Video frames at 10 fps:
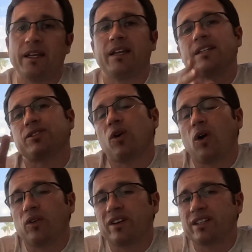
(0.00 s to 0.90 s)
And as you
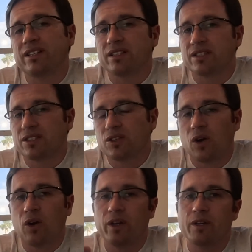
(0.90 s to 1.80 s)
already
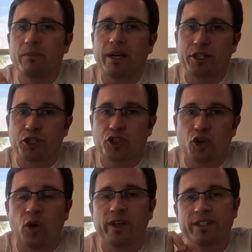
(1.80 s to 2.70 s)
saw in my
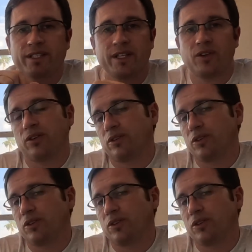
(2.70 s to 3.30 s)
shorts here on